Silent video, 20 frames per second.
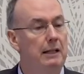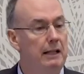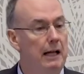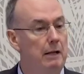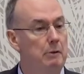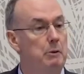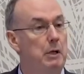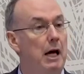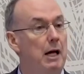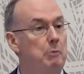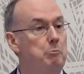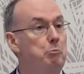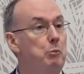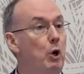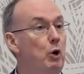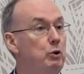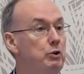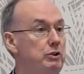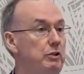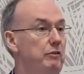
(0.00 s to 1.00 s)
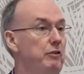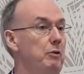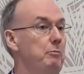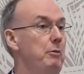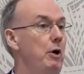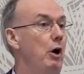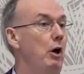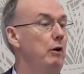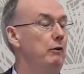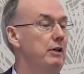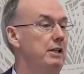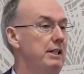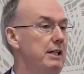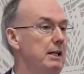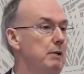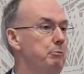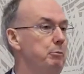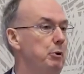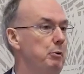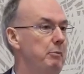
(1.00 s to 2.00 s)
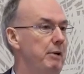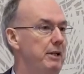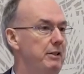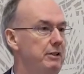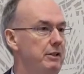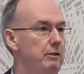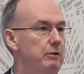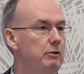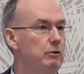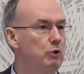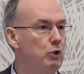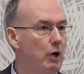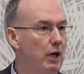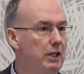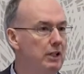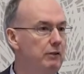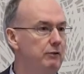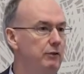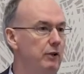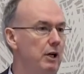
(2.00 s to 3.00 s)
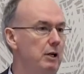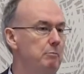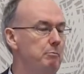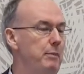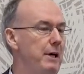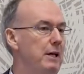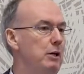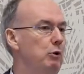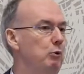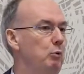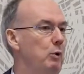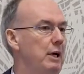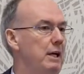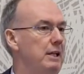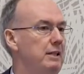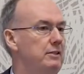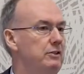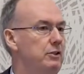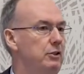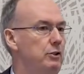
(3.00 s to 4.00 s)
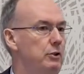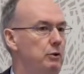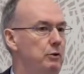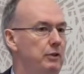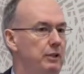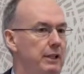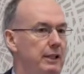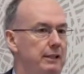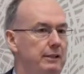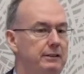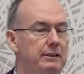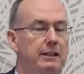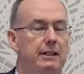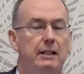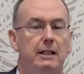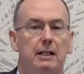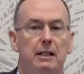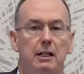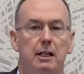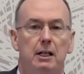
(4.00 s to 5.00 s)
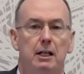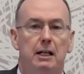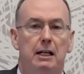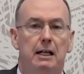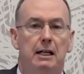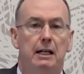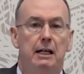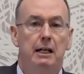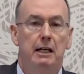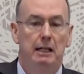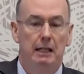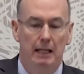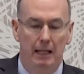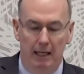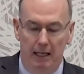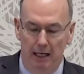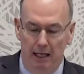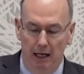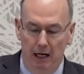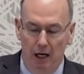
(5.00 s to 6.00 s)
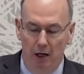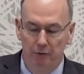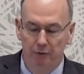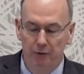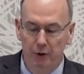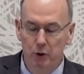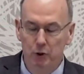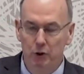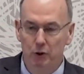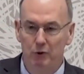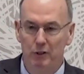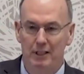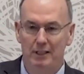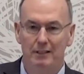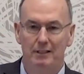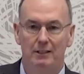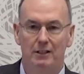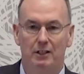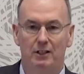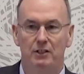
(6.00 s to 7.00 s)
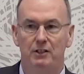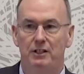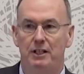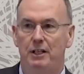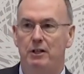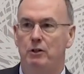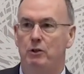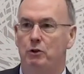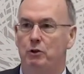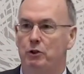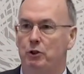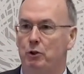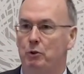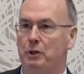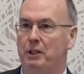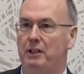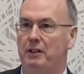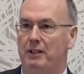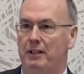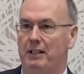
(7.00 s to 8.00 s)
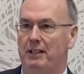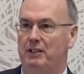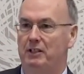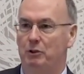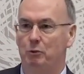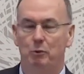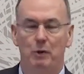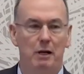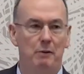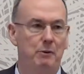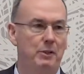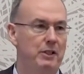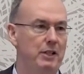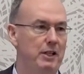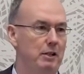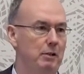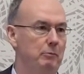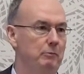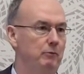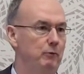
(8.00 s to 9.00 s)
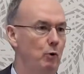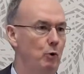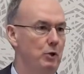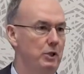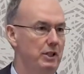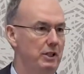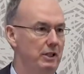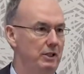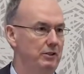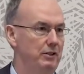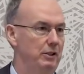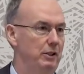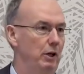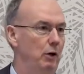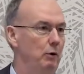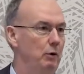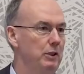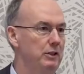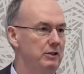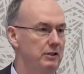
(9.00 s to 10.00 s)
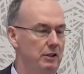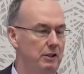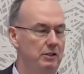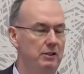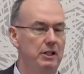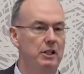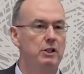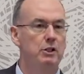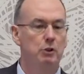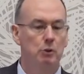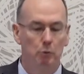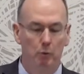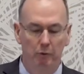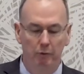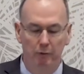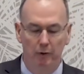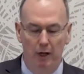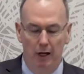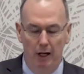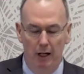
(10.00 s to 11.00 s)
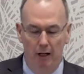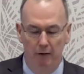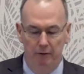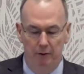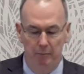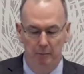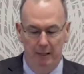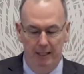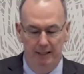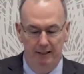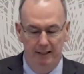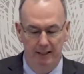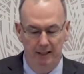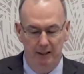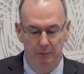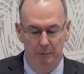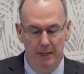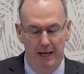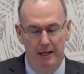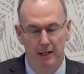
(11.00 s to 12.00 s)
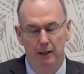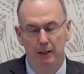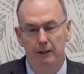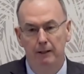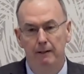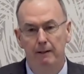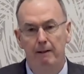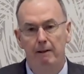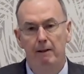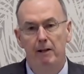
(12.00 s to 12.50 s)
And most of them already implemented, trying to find better ways to do things. Our future isn't to continue doing things the way we did them 40 years ago. It's to continue to evolve and make things better.